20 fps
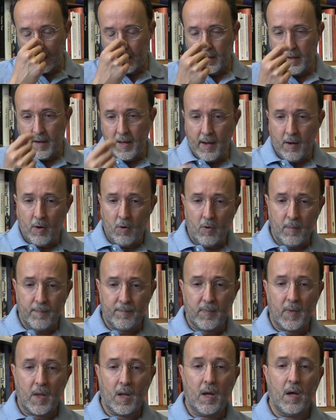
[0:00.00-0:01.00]
Now,
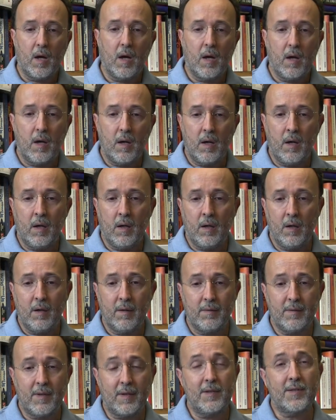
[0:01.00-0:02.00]

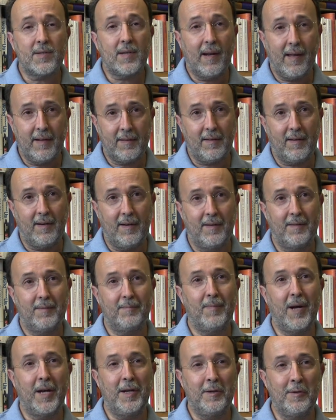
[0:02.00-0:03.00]
uh, there is a letter
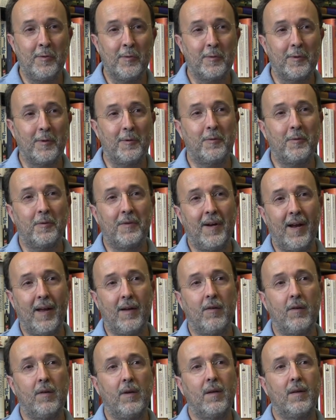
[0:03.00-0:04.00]
by Newton to
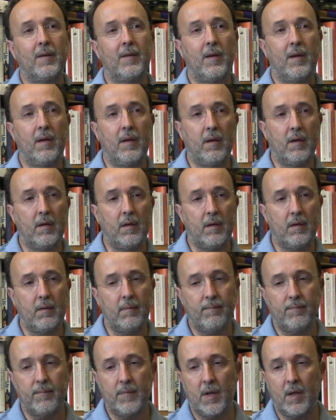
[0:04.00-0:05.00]
Gregory. Uh,
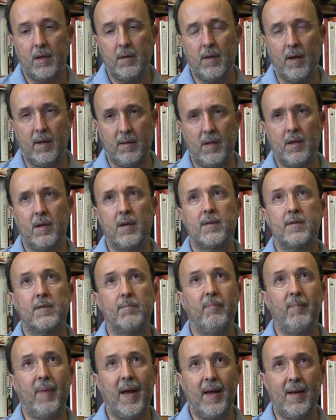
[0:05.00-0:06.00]
it, I think it's
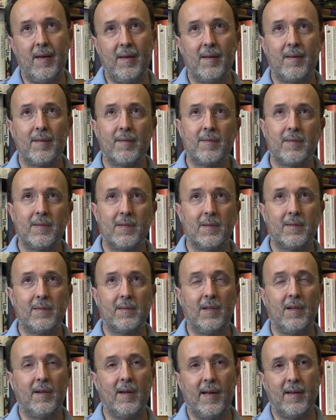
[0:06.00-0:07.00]
May
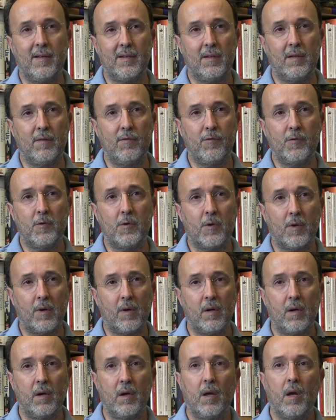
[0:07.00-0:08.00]

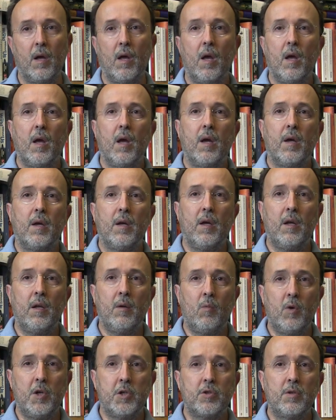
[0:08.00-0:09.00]
1694
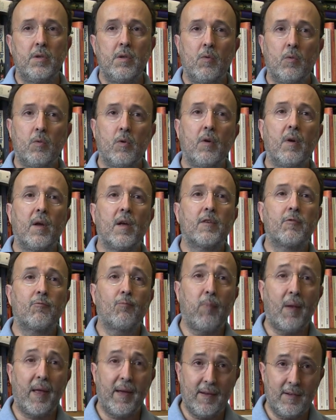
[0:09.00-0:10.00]
in which Newton
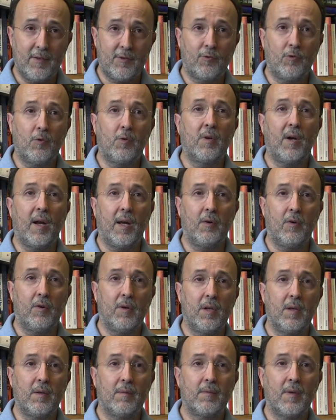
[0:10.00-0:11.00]
explains to
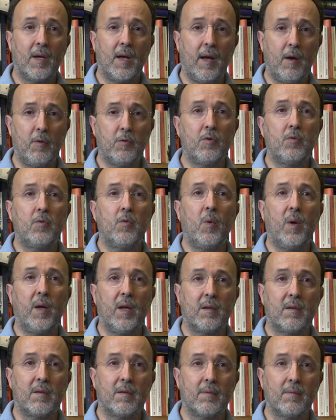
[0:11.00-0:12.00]
Gregory how to do
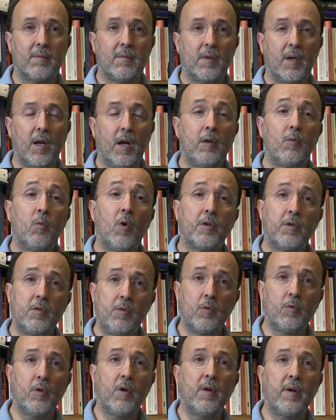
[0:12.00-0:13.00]
it. And what
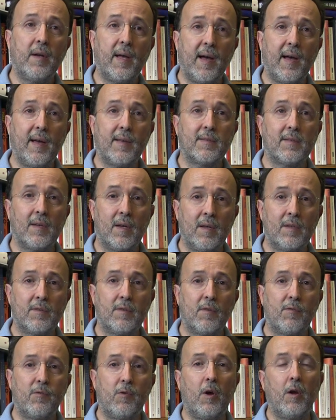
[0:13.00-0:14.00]
Newton does is
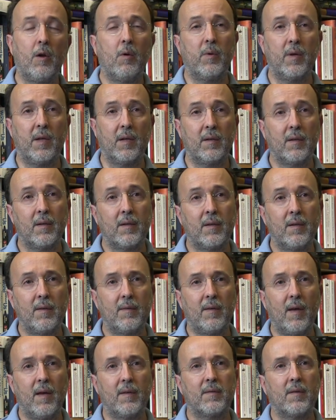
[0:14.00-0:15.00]
the following. He
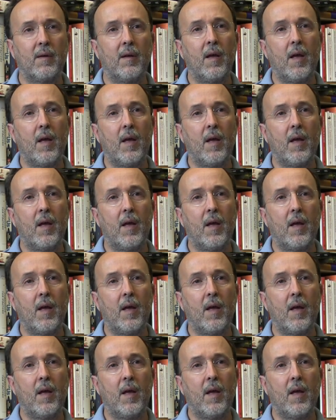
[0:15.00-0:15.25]
says,